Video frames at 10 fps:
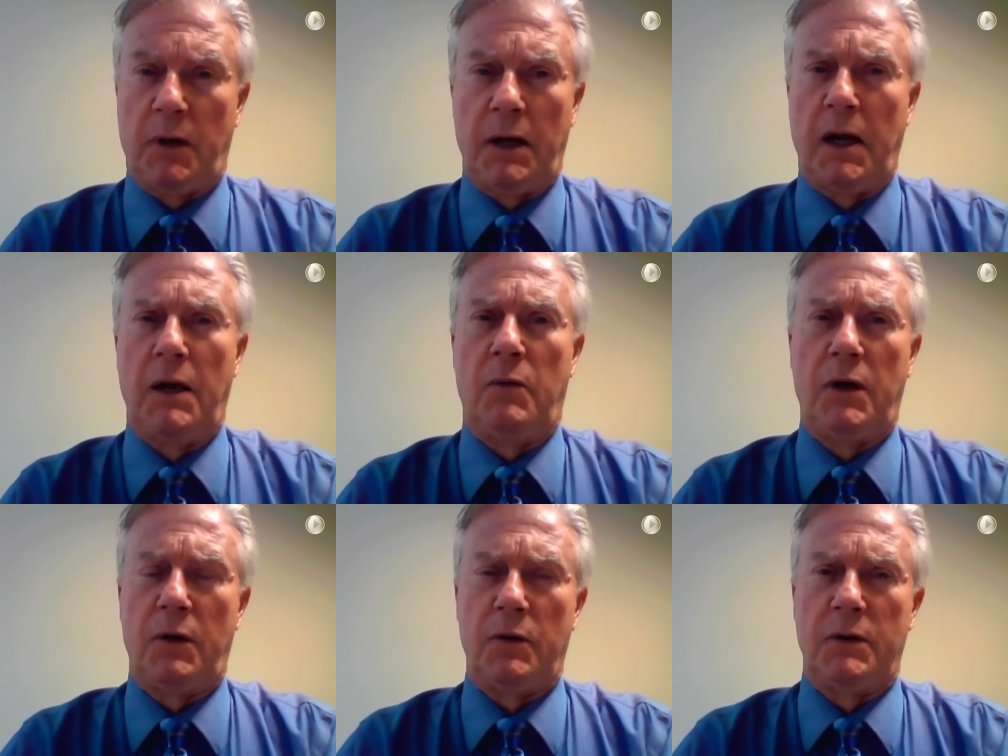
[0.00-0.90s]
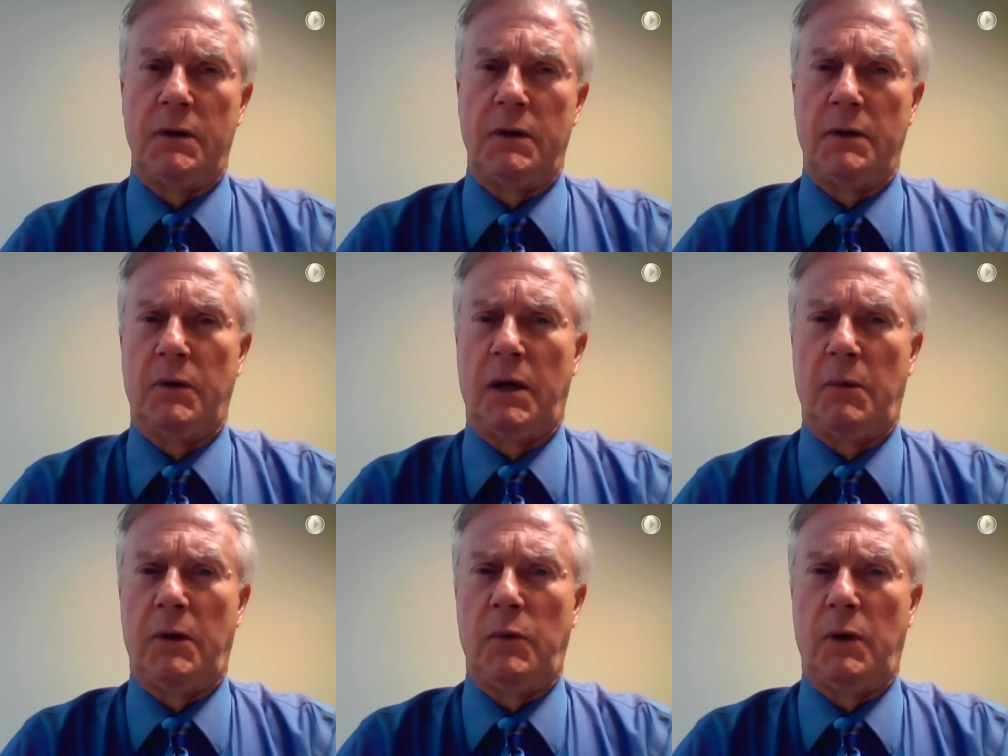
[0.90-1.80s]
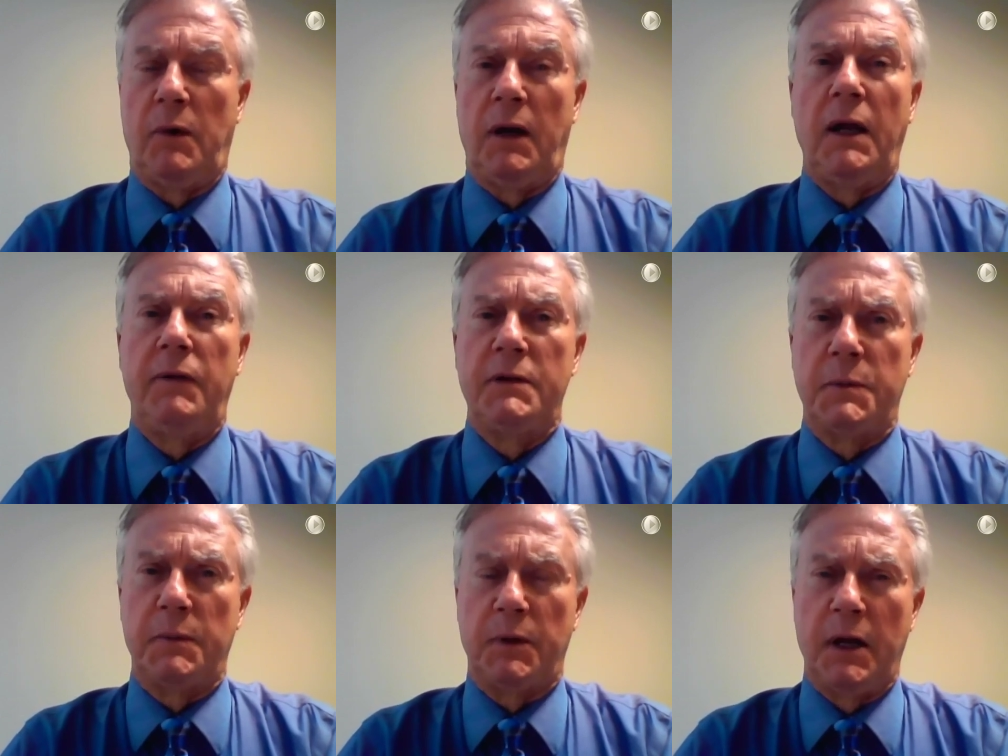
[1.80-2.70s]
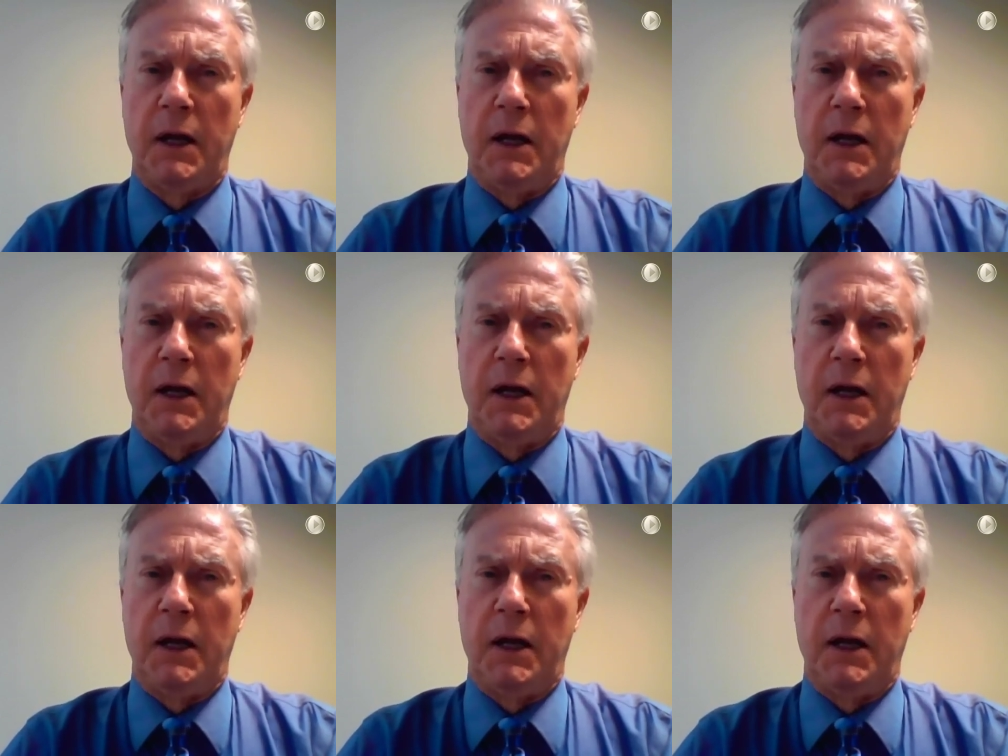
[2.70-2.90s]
I, I don't want to go into how well my life has been, but